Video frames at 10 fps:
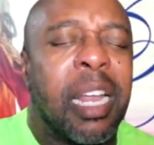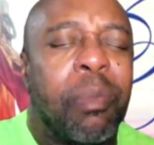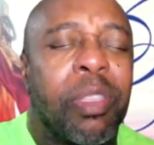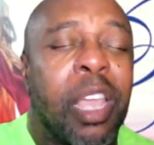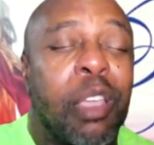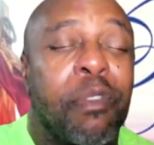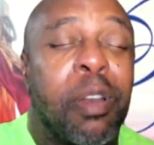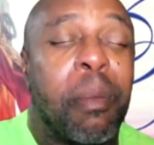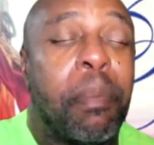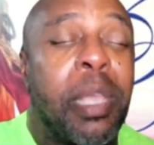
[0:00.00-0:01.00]
And we thank you
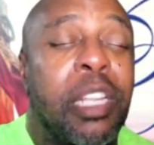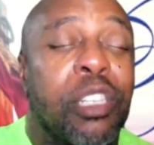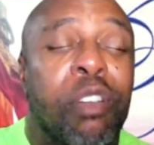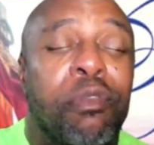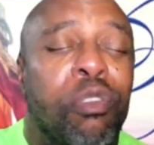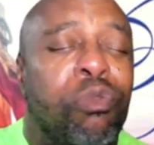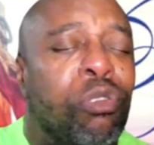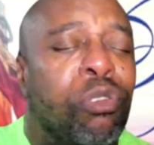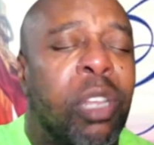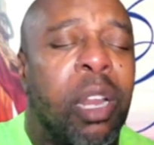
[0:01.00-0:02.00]
for the peace of
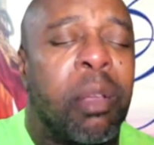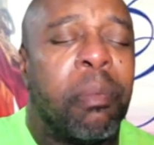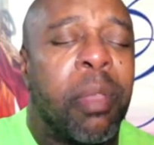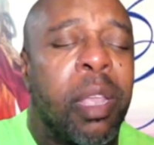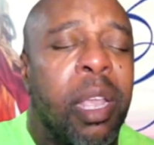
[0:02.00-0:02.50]
Jerusalem